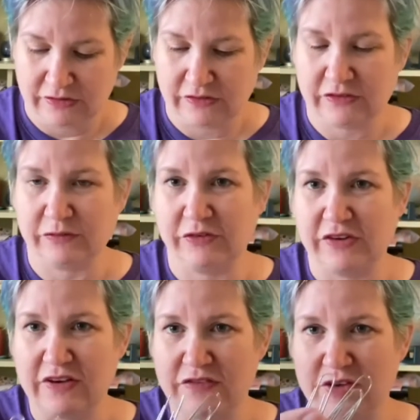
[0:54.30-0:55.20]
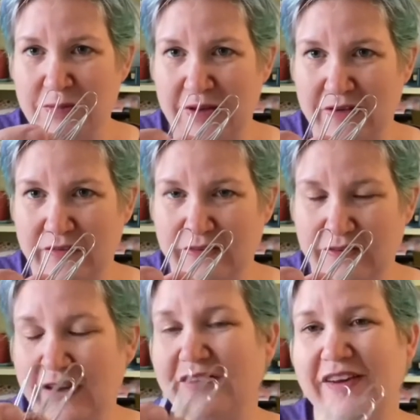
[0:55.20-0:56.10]
some safety pins,
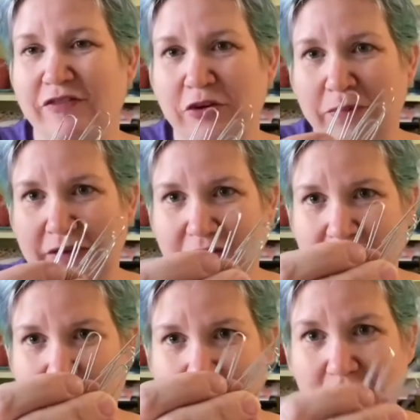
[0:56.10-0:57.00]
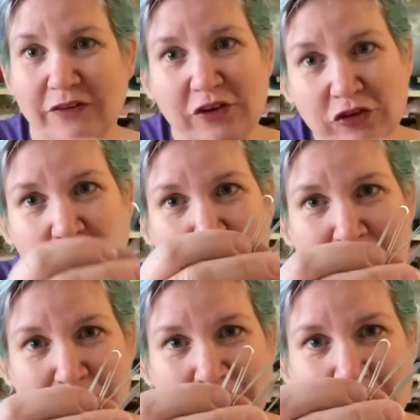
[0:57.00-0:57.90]
not safety pins, these are called
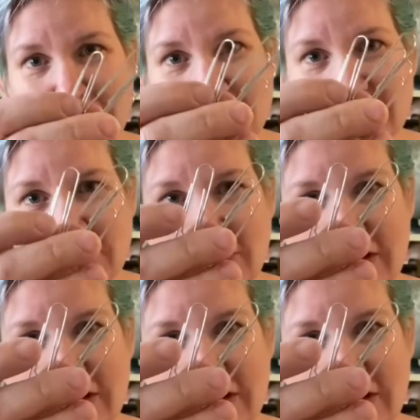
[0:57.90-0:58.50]
paper clips, sorry